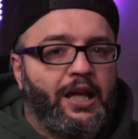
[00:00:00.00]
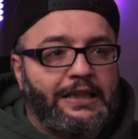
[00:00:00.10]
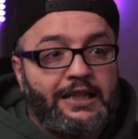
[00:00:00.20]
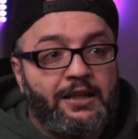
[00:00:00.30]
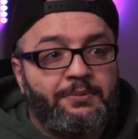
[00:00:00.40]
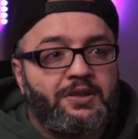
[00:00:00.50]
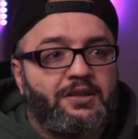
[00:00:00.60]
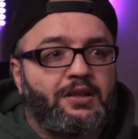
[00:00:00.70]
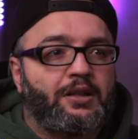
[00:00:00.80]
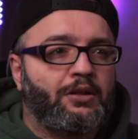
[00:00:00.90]
It
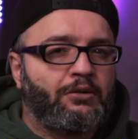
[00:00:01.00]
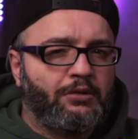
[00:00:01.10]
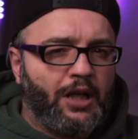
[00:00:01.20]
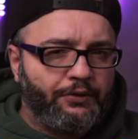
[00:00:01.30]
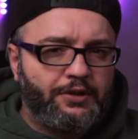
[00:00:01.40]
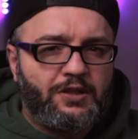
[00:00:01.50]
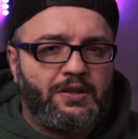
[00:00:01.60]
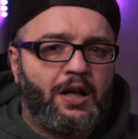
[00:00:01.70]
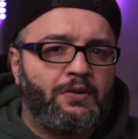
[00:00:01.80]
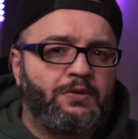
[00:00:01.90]
keeps your loudest
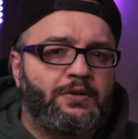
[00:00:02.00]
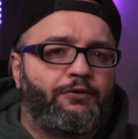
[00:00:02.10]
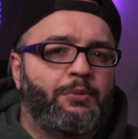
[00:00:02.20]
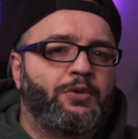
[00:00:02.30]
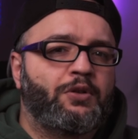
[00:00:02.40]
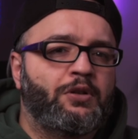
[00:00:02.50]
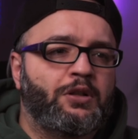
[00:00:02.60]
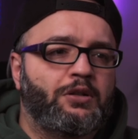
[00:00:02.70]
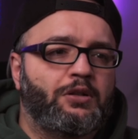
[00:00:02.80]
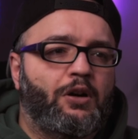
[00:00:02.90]
sounds from
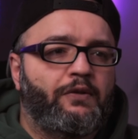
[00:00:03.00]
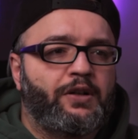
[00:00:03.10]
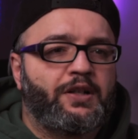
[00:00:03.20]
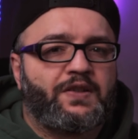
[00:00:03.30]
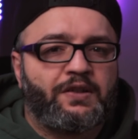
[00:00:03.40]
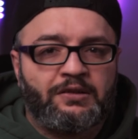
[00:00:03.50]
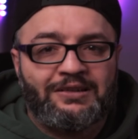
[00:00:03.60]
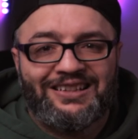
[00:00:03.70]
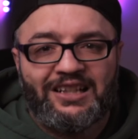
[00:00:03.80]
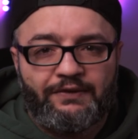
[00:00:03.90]
going over a
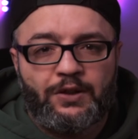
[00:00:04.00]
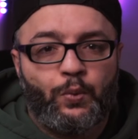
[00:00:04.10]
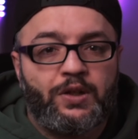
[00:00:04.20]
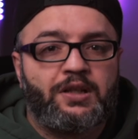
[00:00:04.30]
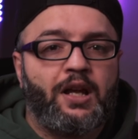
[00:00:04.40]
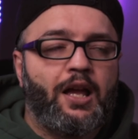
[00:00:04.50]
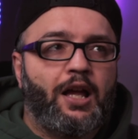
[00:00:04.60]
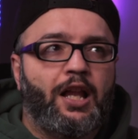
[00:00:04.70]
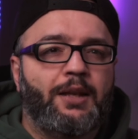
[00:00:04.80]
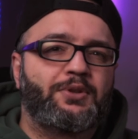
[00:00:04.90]
certain level, which
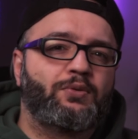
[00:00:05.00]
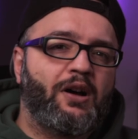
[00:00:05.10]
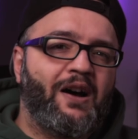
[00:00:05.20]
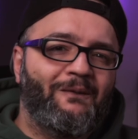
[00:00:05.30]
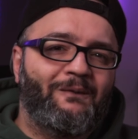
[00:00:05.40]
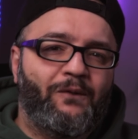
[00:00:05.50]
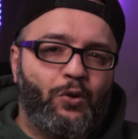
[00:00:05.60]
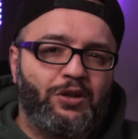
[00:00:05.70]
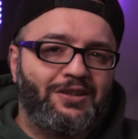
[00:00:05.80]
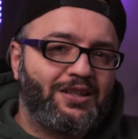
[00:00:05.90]
helps to
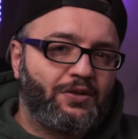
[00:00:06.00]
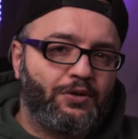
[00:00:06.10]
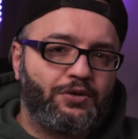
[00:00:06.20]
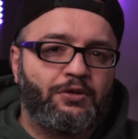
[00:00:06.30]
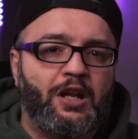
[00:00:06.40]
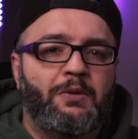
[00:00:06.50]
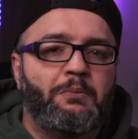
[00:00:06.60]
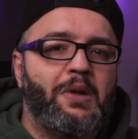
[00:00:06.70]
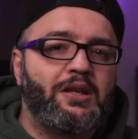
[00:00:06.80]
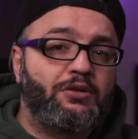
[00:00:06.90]
avoid distortion
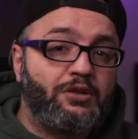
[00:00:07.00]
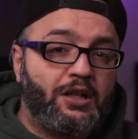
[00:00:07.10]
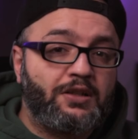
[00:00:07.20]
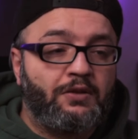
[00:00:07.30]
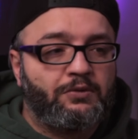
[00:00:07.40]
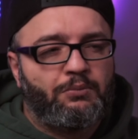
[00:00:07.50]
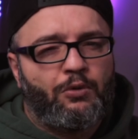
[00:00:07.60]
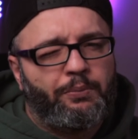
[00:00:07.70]
and makes your track sound more